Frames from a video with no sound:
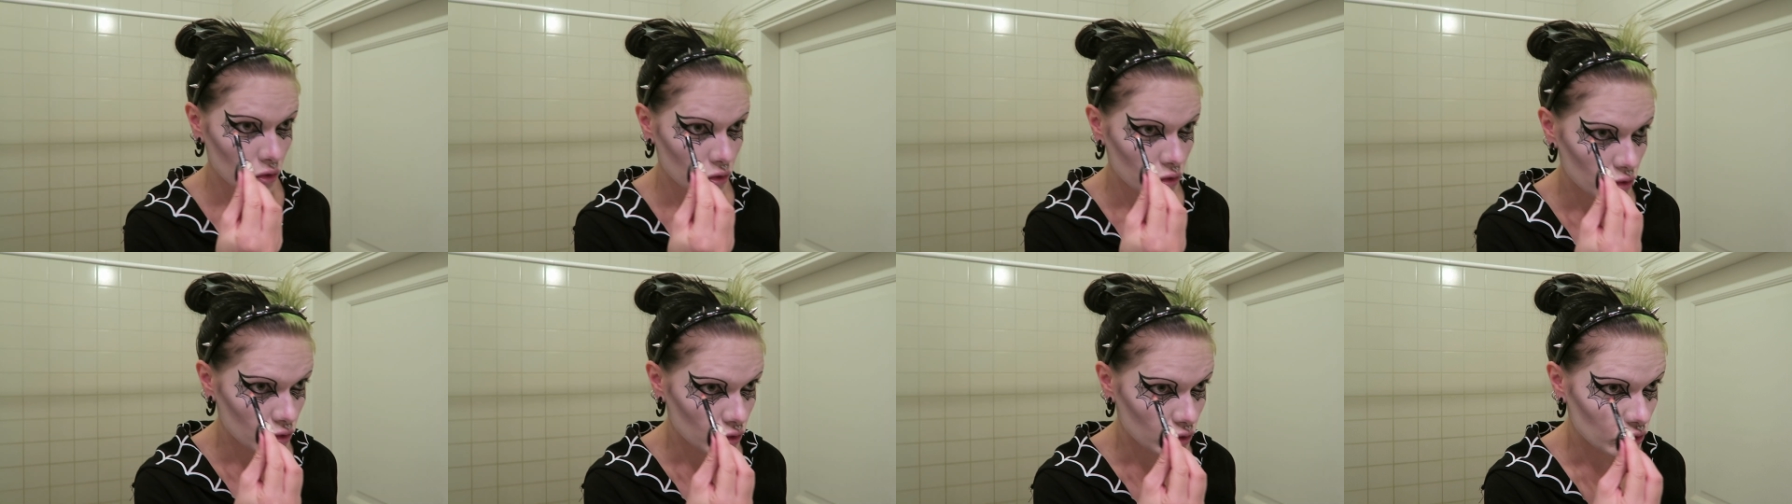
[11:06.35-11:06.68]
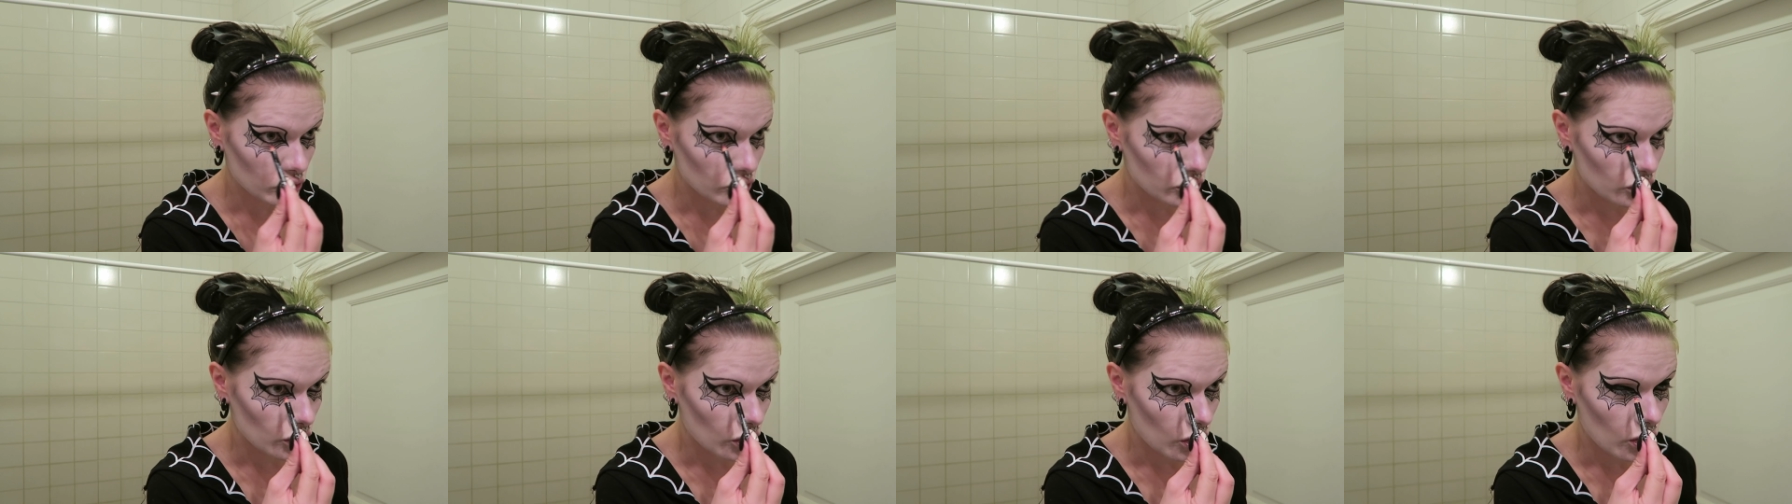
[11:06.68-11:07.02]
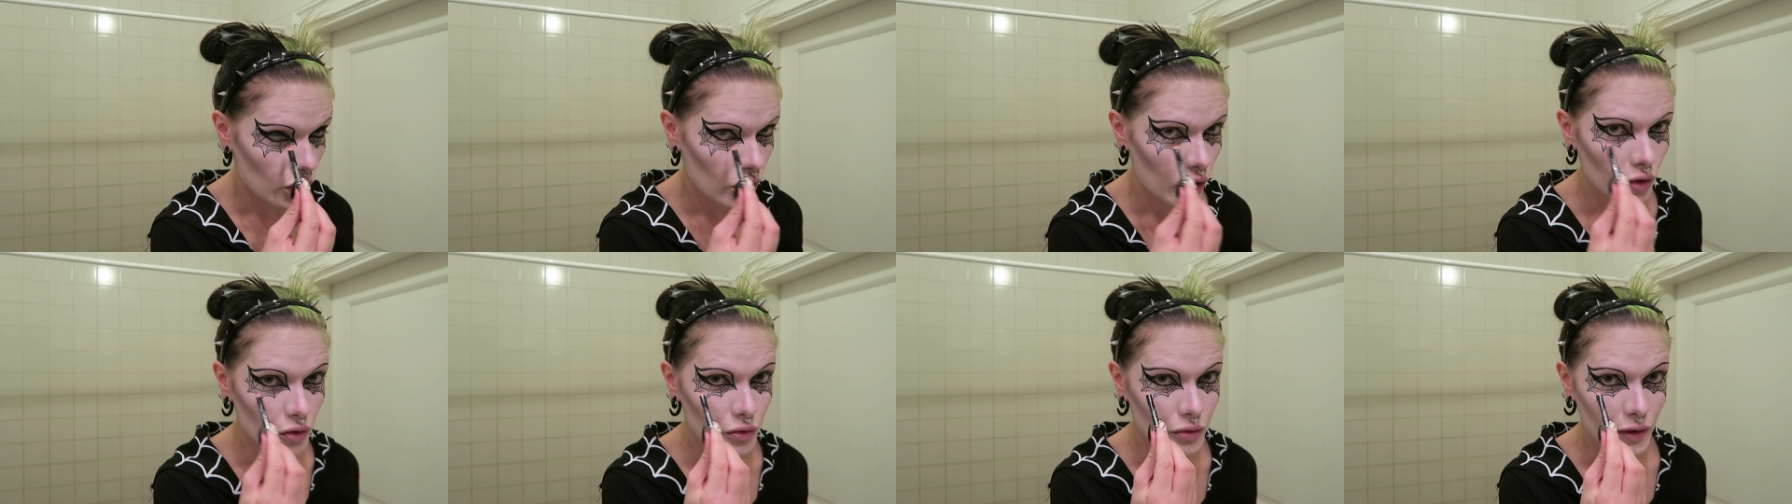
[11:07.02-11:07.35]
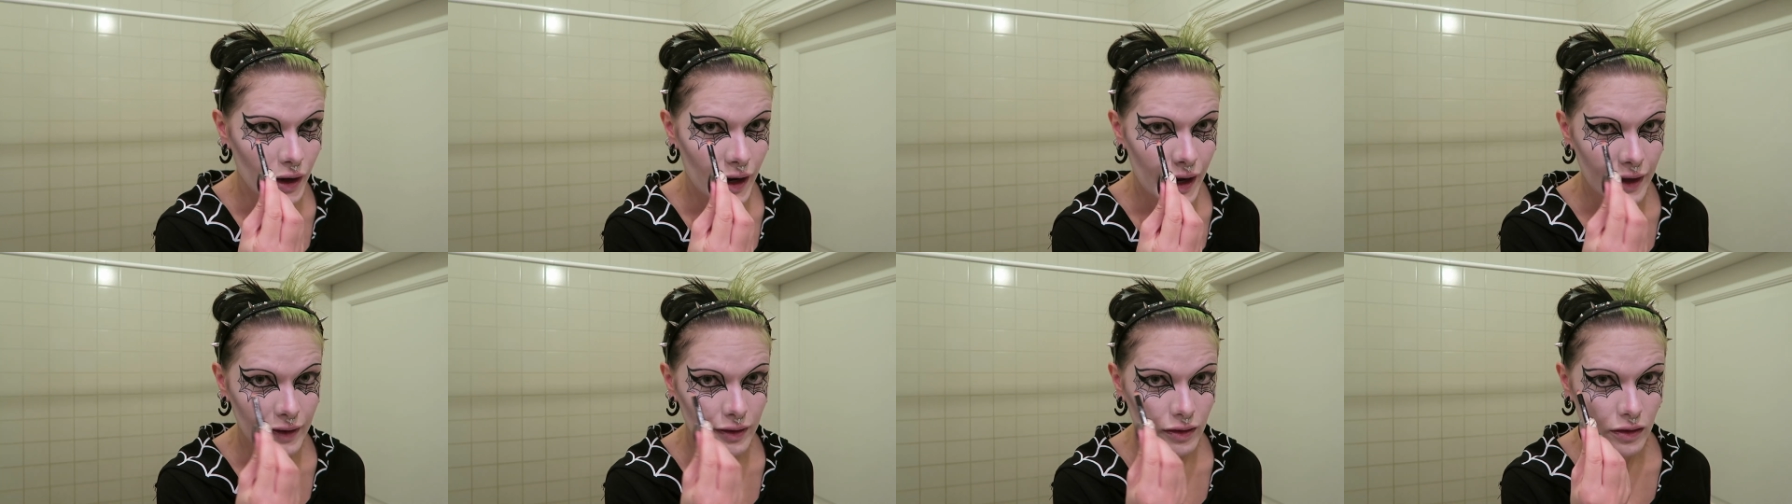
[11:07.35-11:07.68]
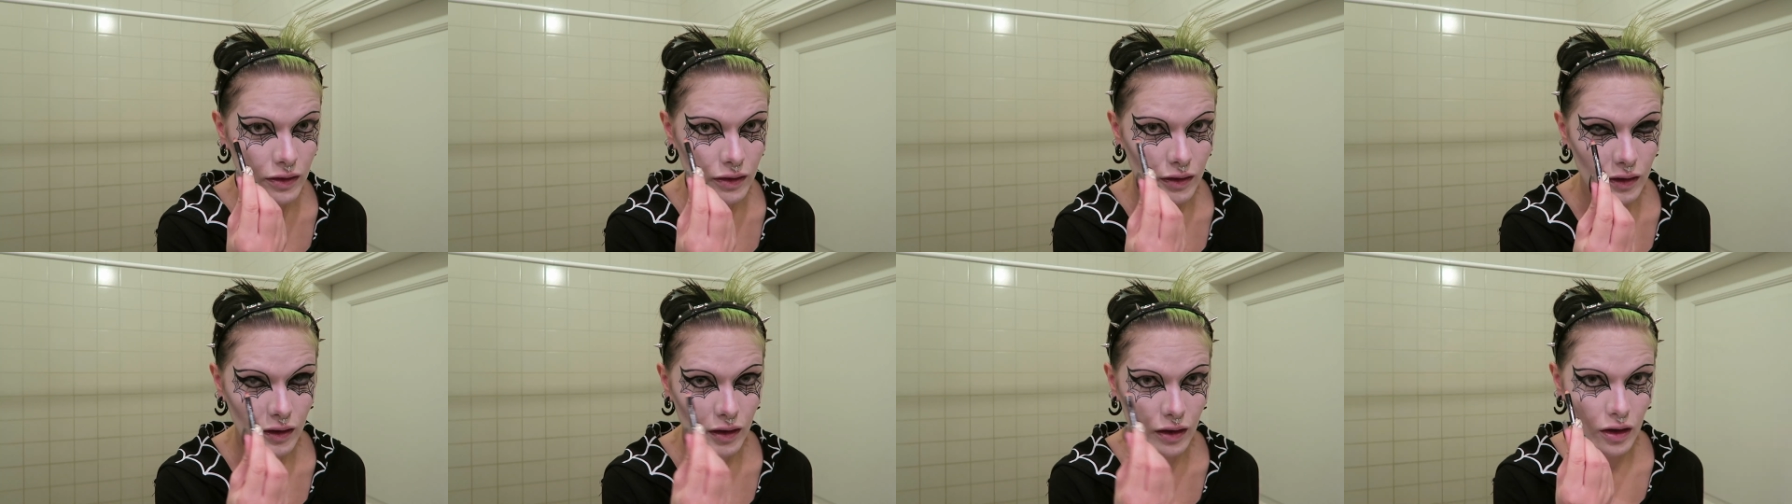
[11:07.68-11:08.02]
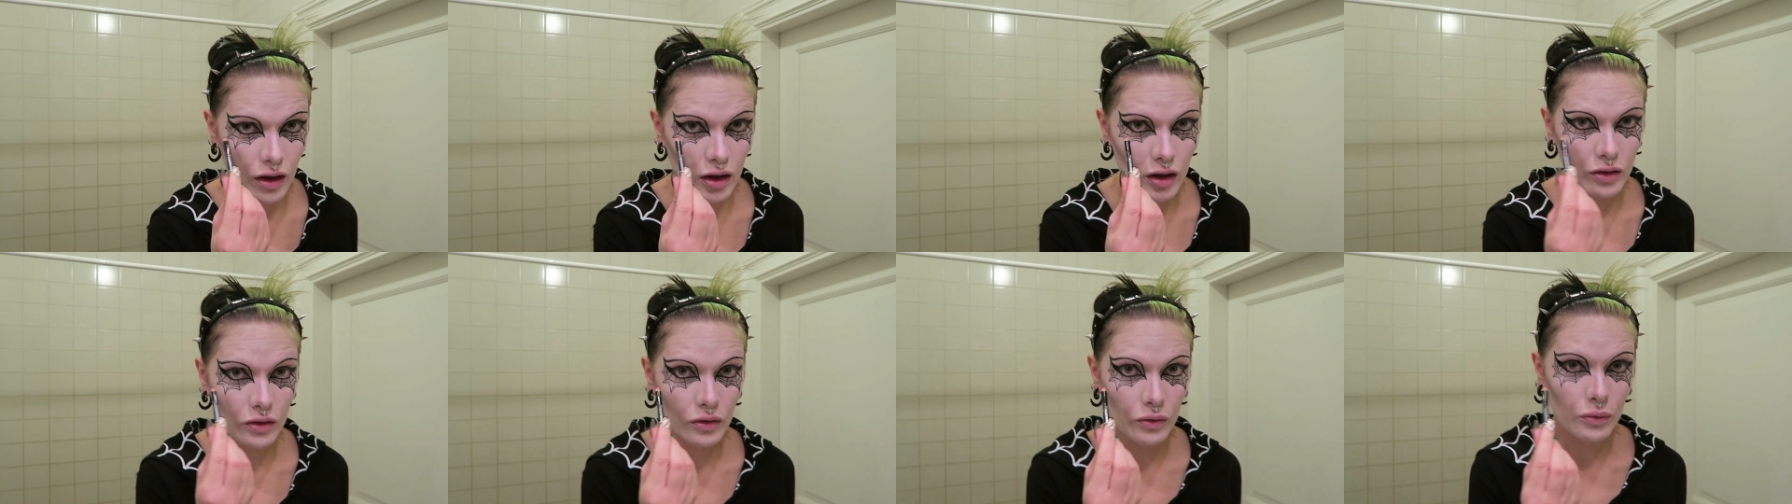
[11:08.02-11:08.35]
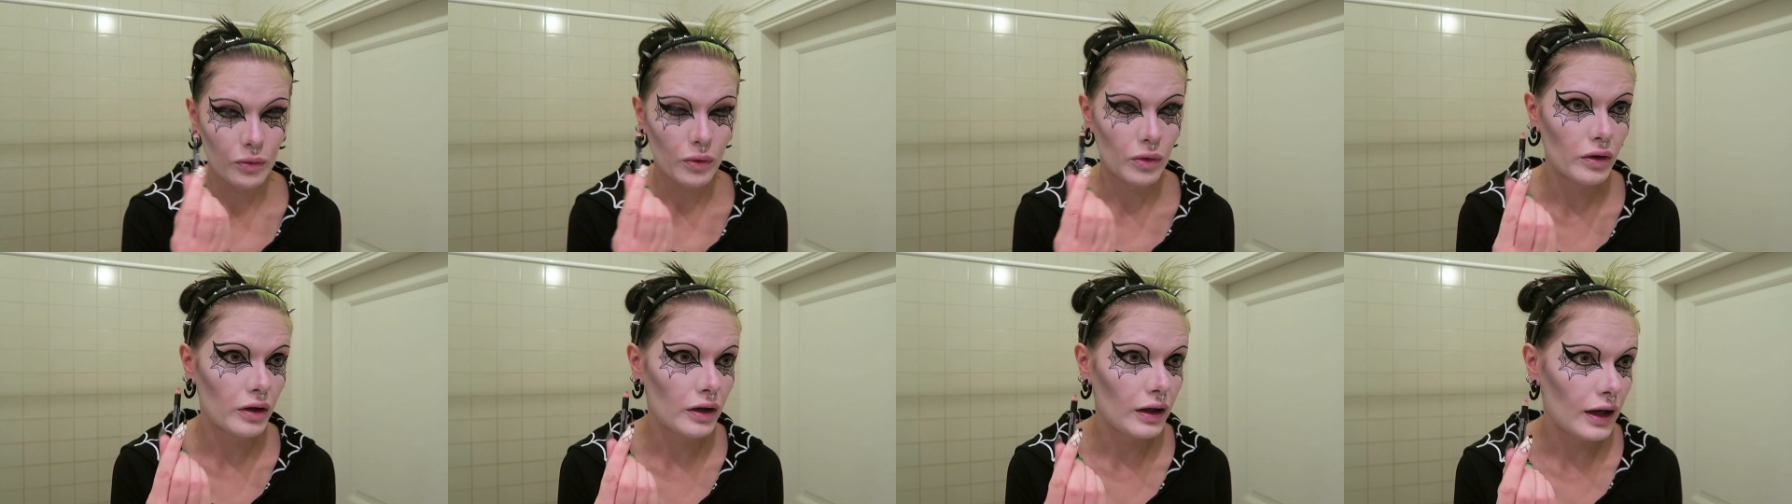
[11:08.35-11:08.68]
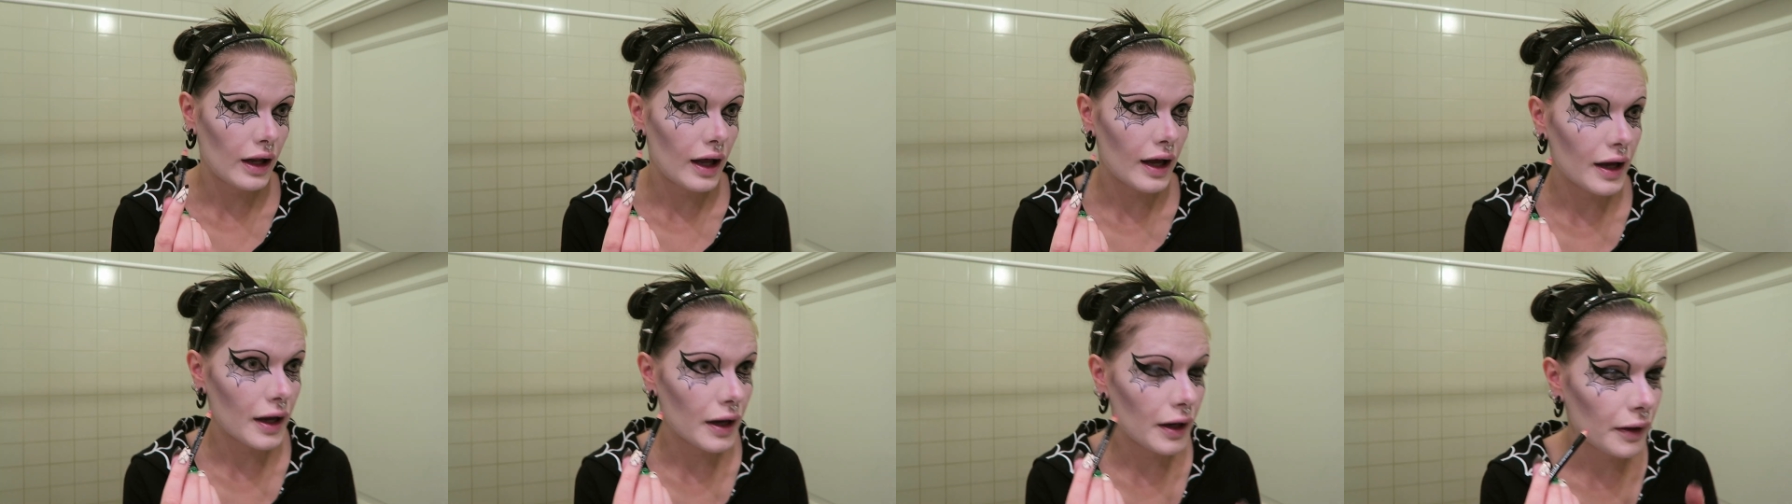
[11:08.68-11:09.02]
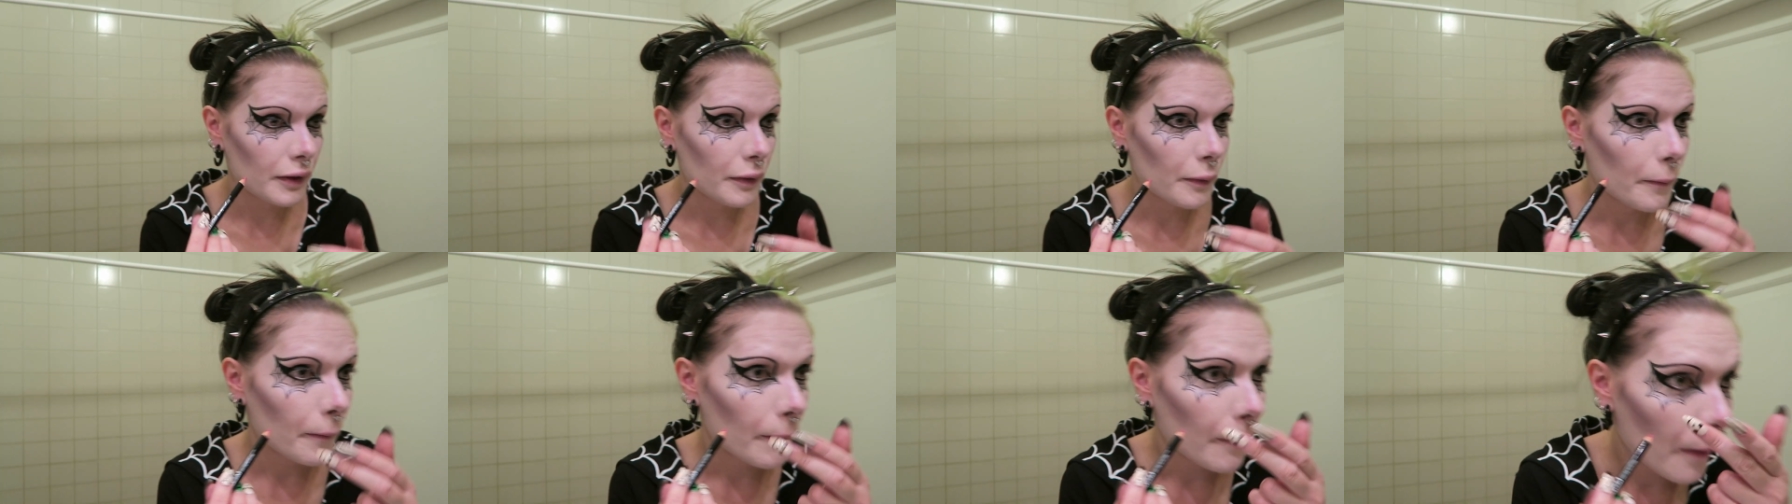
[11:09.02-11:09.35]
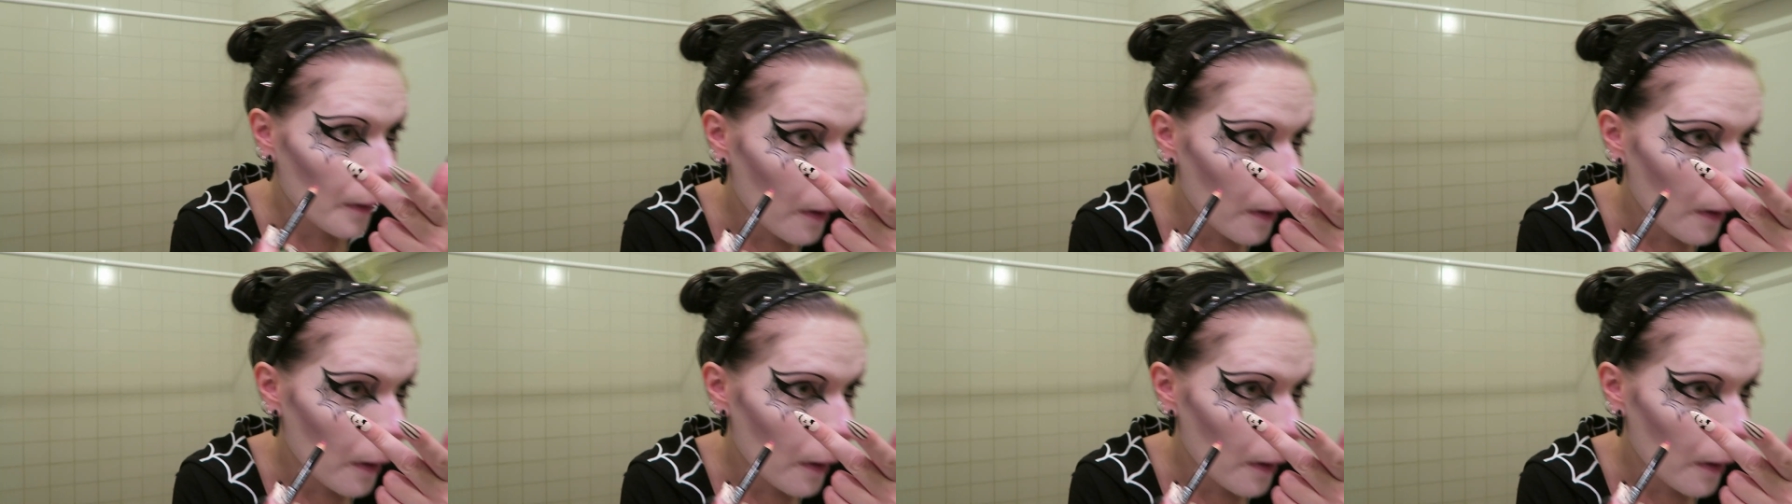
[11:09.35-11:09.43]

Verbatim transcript: to draw a red on the waterline.